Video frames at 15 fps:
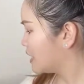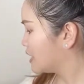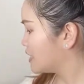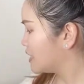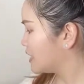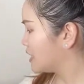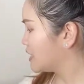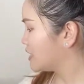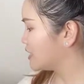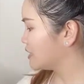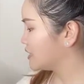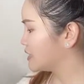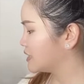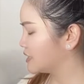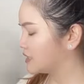Then
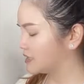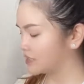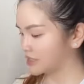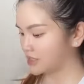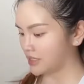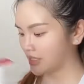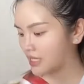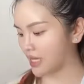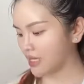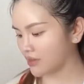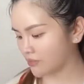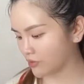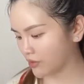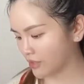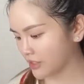this other
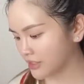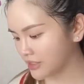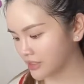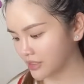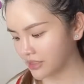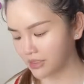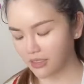product,